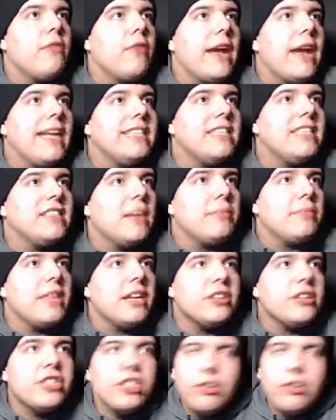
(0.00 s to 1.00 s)
Waynes is up
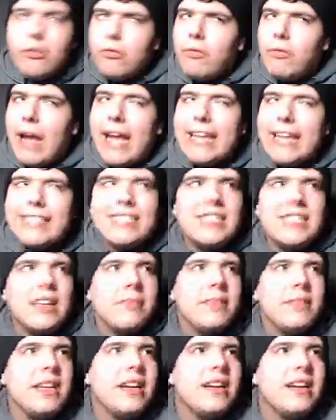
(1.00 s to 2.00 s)
there too? Waynes is
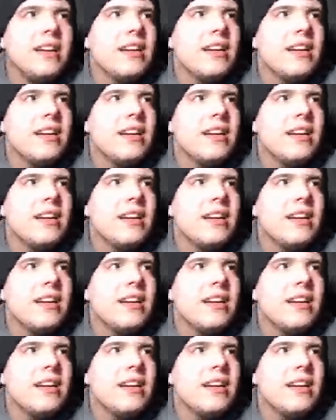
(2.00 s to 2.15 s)
up there?